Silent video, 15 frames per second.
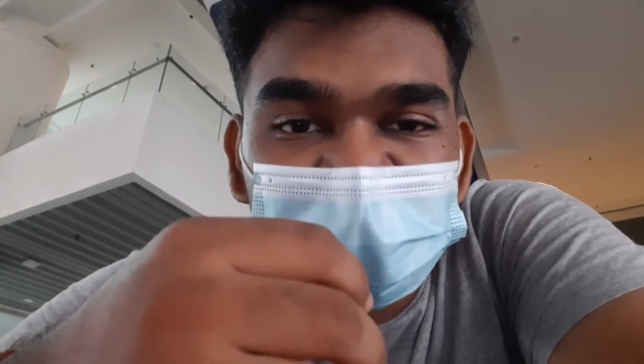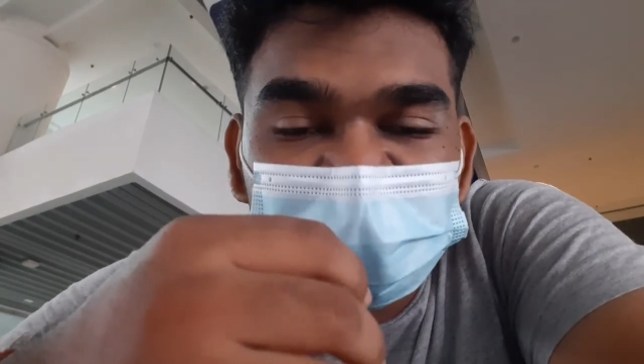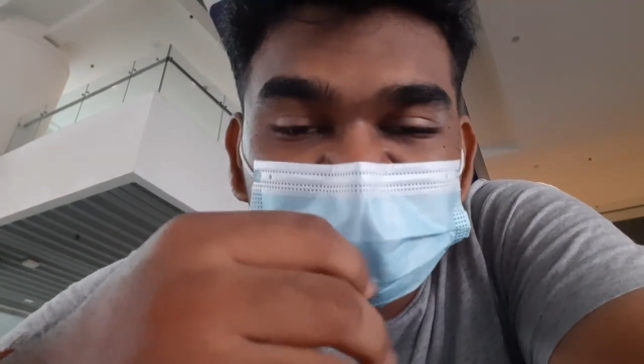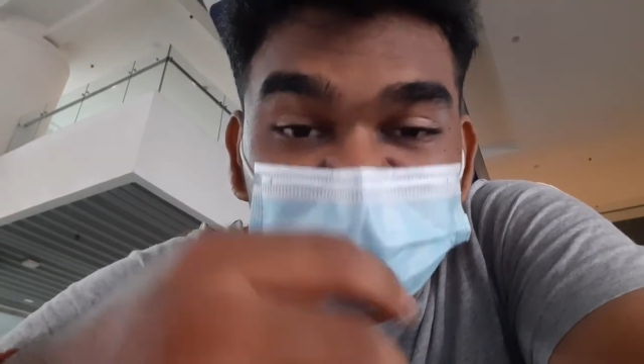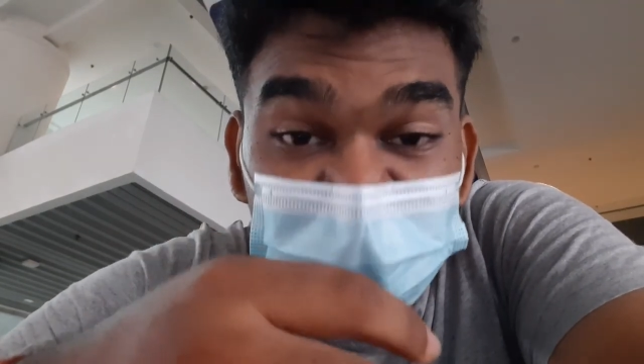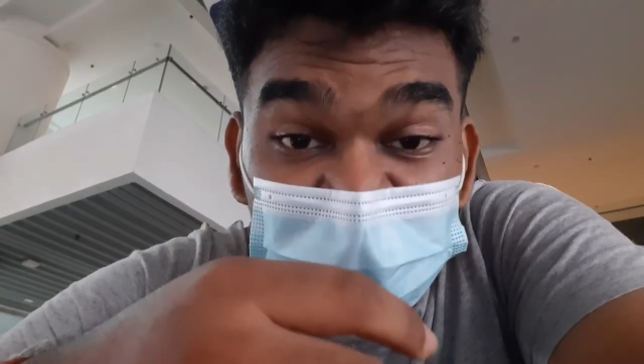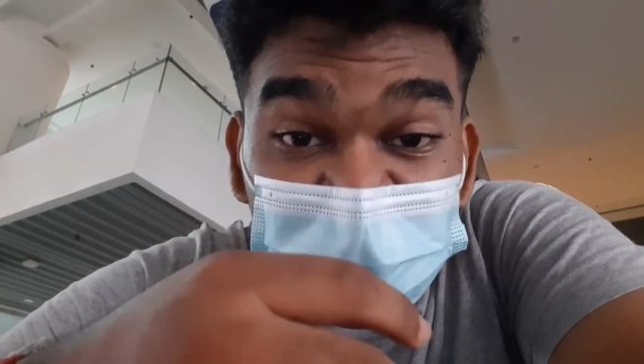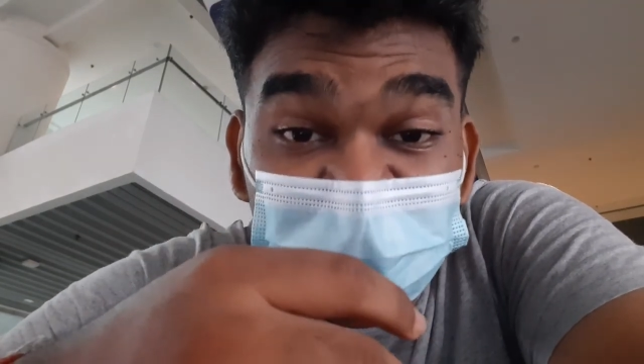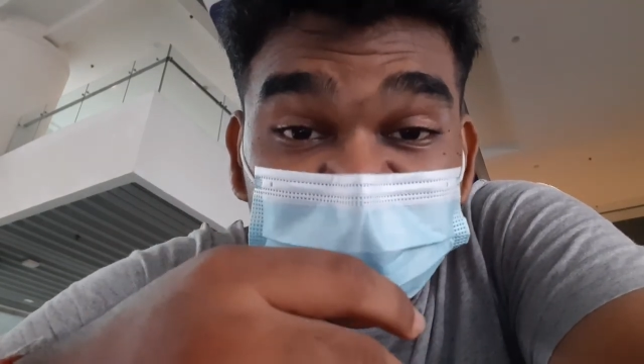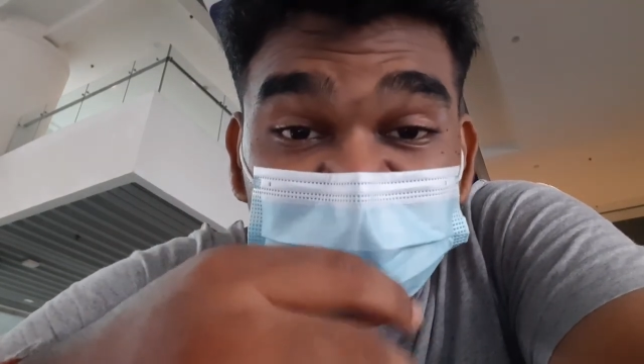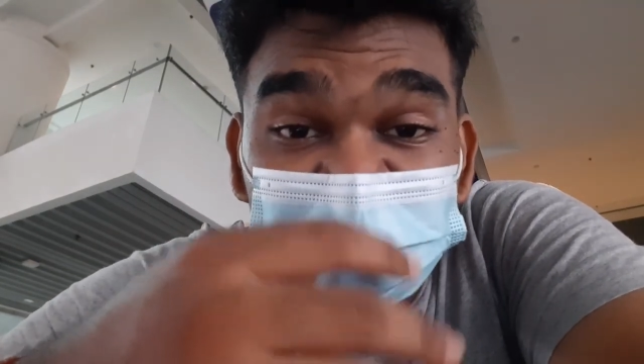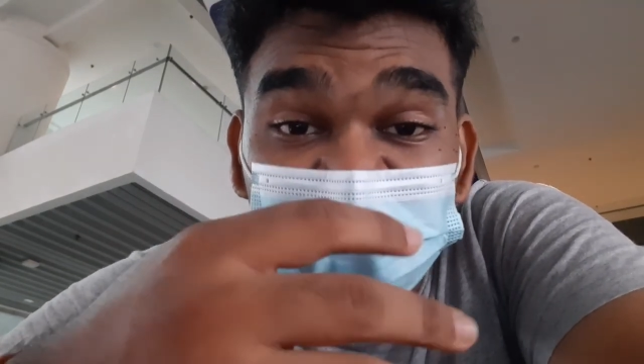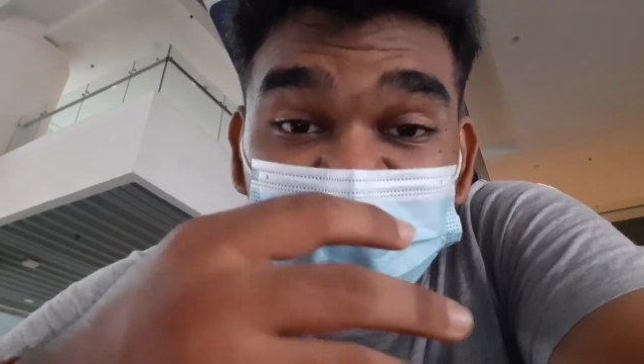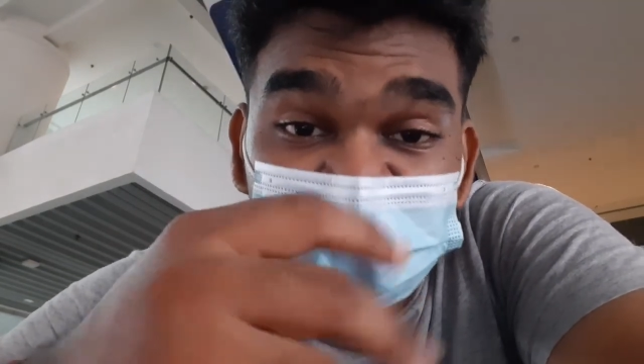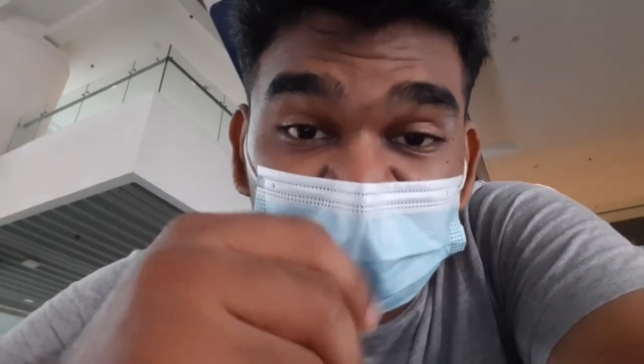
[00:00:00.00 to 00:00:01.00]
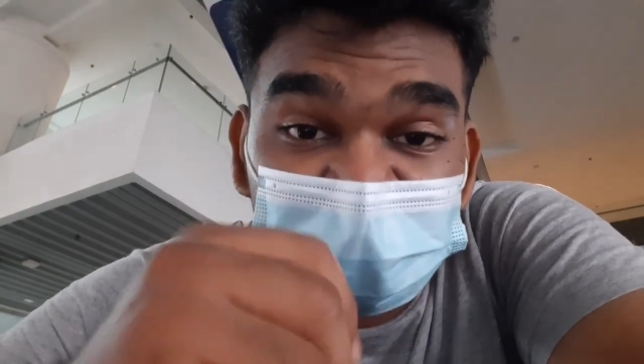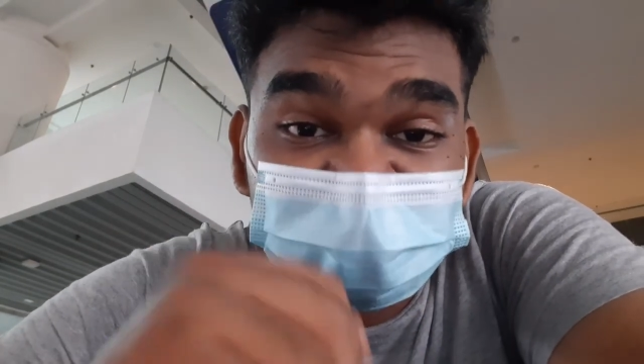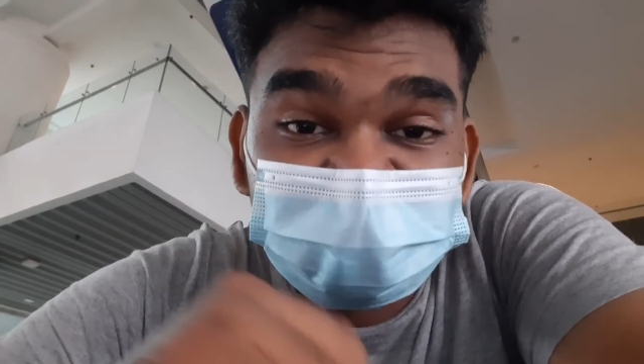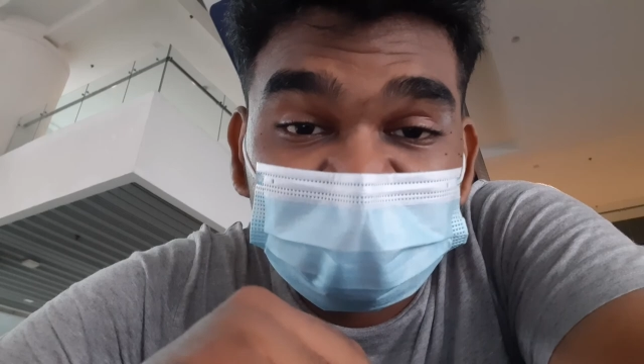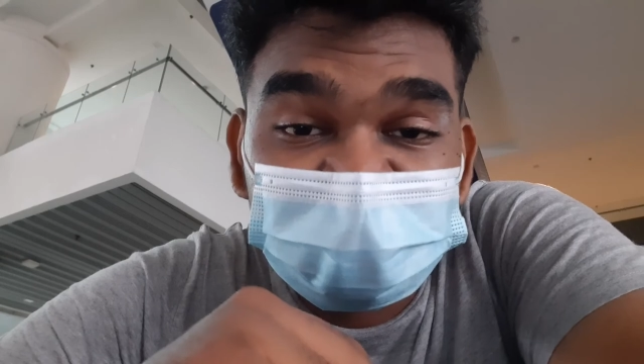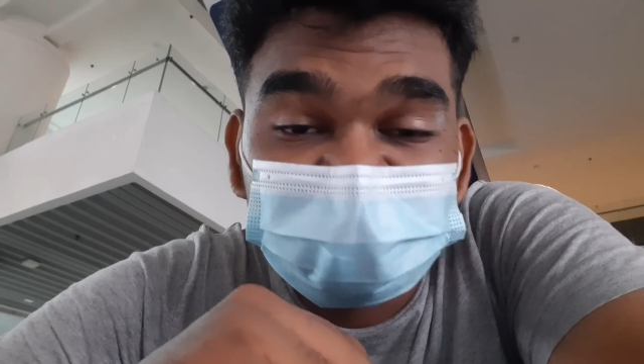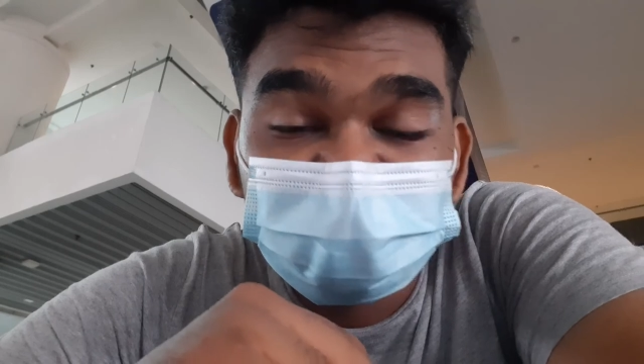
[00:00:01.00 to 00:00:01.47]
biggest loss of
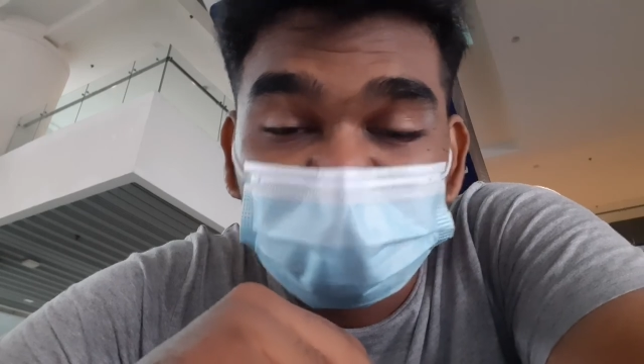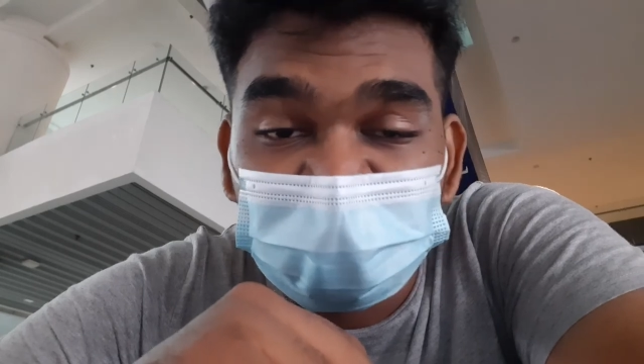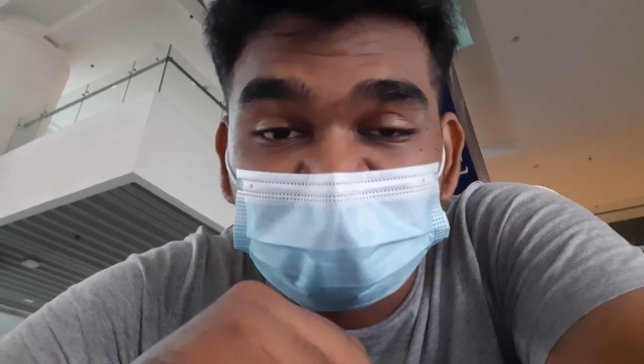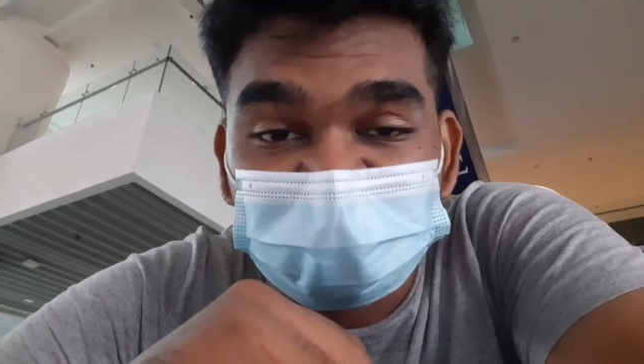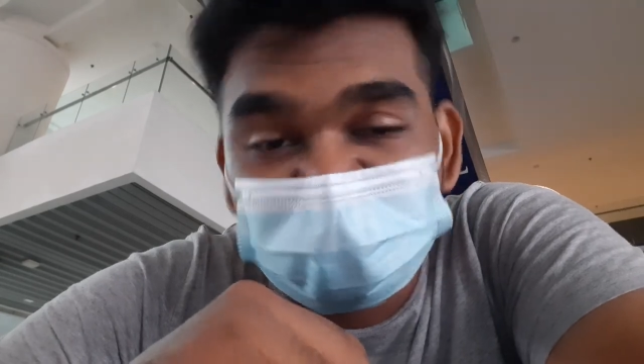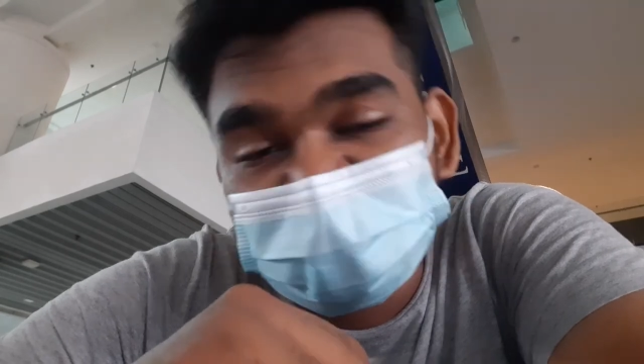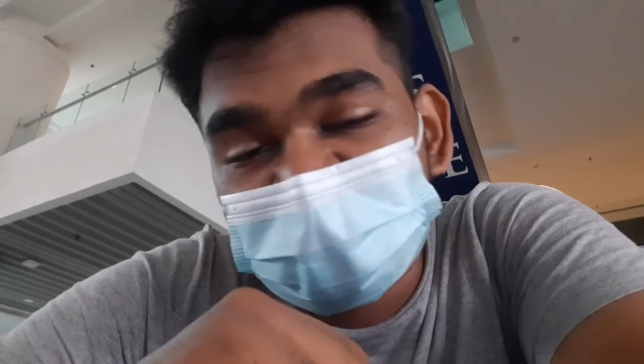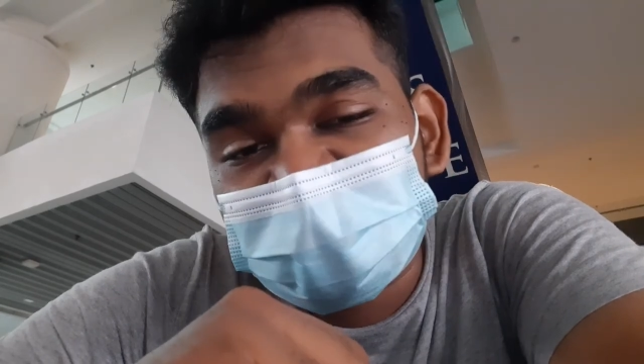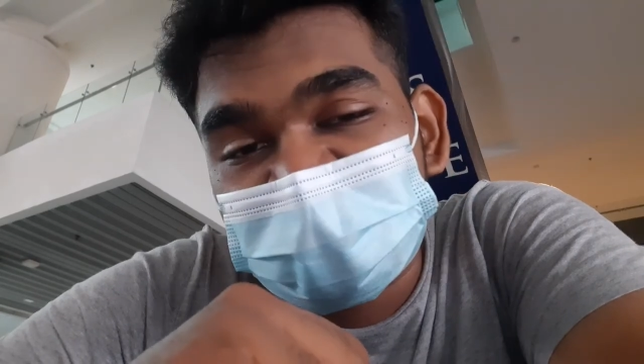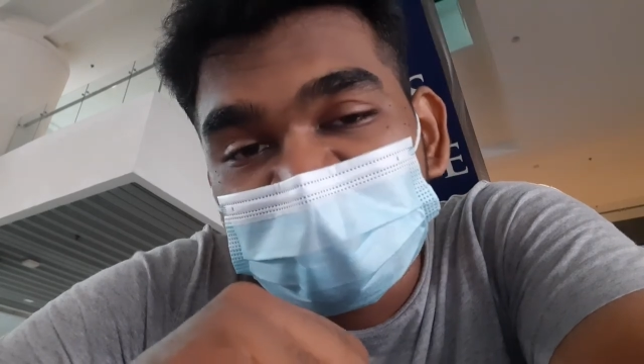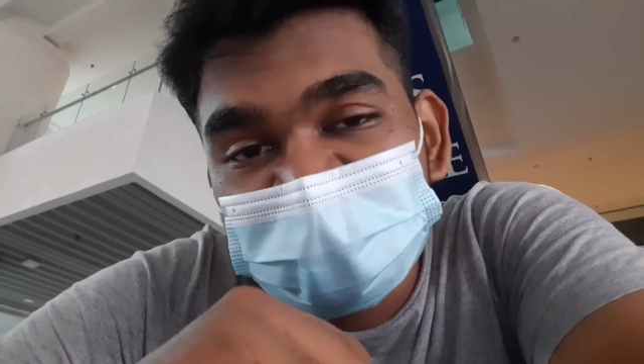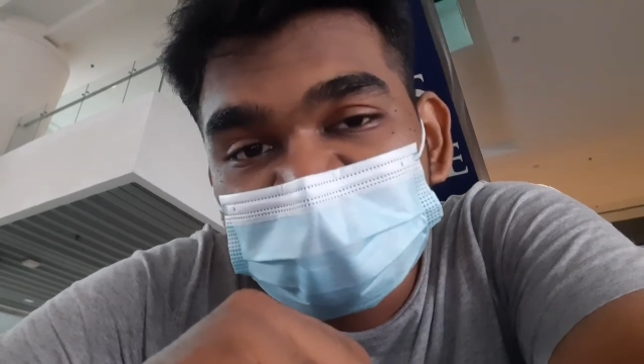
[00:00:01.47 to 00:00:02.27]
yours in 2020.